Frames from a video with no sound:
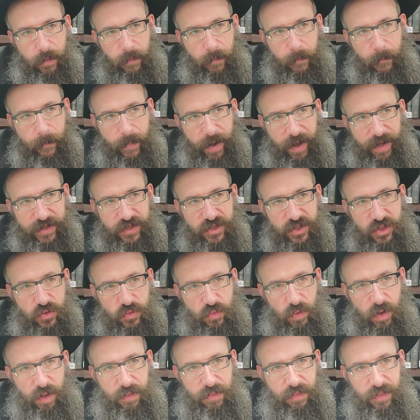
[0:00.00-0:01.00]
my
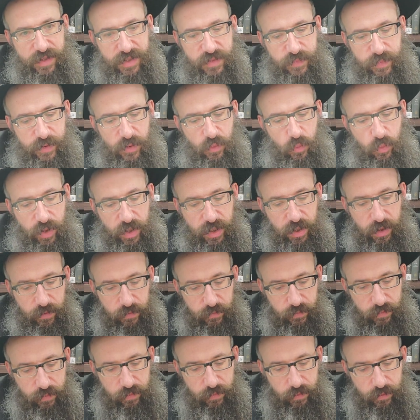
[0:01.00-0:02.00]
strength has been
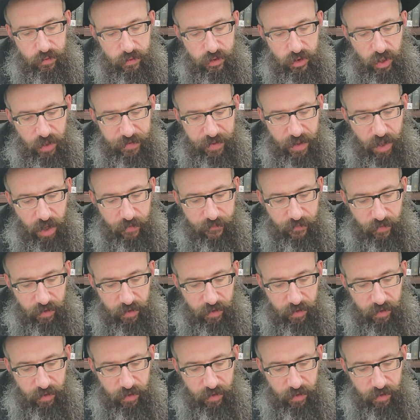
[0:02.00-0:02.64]
weakened. So through the